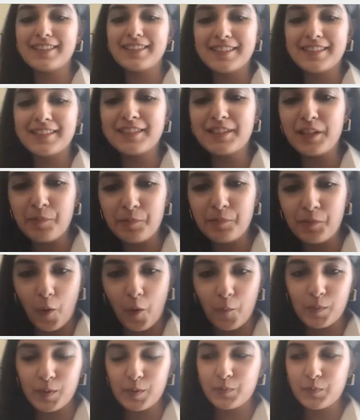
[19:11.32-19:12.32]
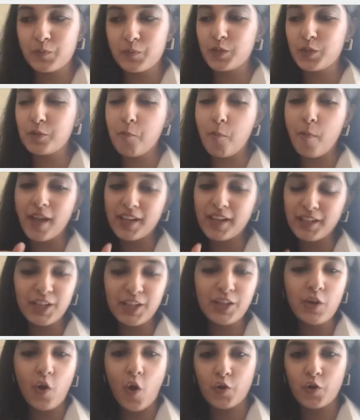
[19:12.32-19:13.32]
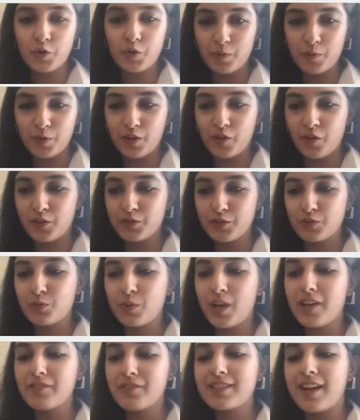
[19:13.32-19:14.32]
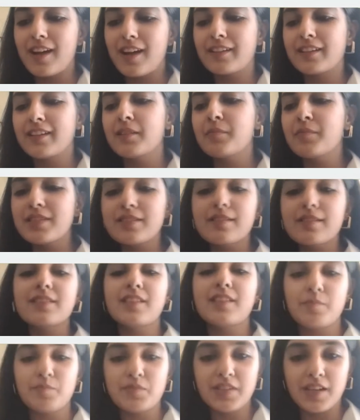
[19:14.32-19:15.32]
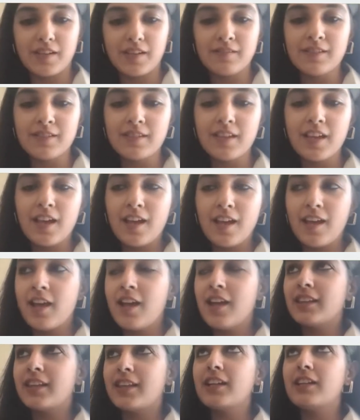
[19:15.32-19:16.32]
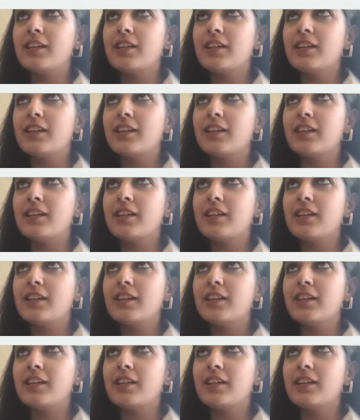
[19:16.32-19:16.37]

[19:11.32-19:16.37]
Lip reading: is a problem with many entrepreneurs who have started a business themselves. That